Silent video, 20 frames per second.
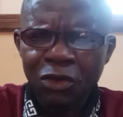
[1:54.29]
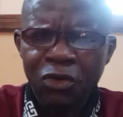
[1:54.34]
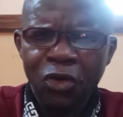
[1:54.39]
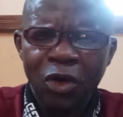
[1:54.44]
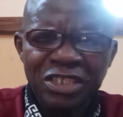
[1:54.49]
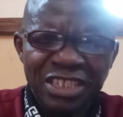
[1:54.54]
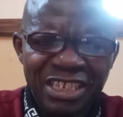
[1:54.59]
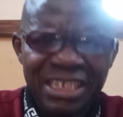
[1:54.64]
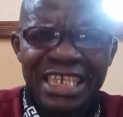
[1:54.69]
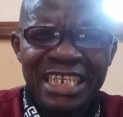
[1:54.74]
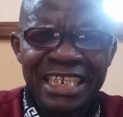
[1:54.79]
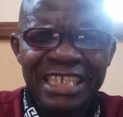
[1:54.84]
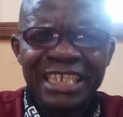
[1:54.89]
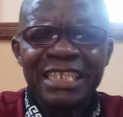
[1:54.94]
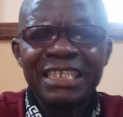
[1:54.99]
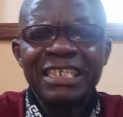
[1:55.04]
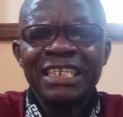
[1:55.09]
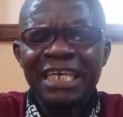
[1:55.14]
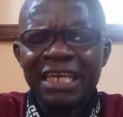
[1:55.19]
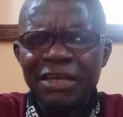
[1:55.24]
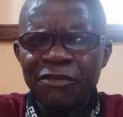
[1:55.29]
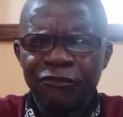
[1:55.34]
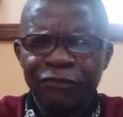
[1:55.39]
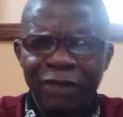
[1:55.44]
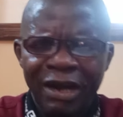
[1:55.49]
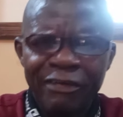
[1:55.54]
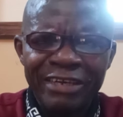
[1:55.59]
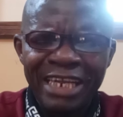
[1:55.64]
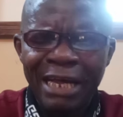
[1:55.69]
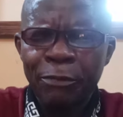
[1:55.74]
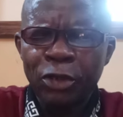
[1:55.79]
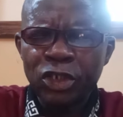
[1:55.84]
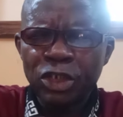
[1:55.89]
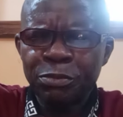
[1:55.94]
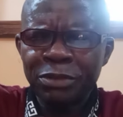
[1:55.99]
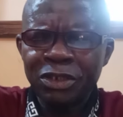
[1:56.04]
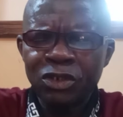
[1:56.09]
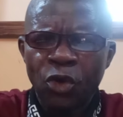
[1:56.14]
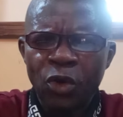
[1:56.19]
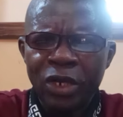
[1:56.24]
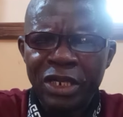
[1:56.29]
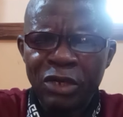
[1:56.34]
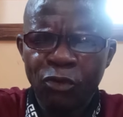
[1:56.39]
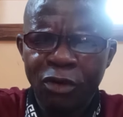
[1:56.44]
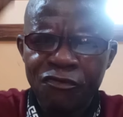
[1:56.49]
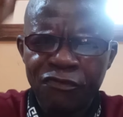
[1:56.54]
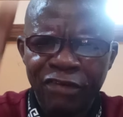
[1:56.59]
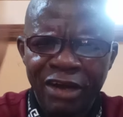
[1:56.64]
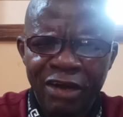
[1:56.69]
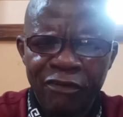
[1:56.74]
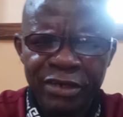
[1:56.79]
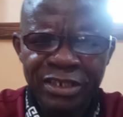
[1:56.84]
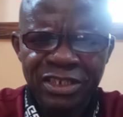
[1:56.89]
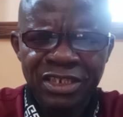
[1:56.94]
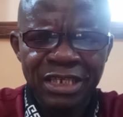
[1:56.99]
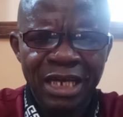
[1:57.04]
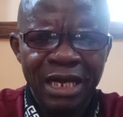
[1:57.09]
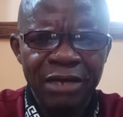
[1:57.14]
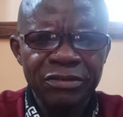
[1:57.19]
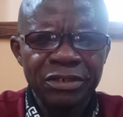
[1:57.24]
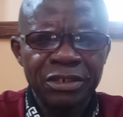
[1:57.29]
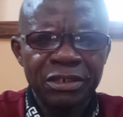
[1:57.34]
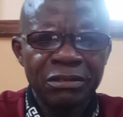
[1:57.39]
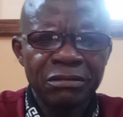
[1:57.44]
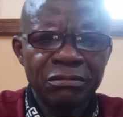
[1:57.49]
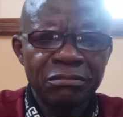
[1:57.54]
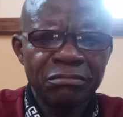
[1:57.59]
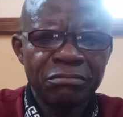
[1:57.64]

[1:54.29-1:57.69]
containing a vowel. There must be only one vowel sound,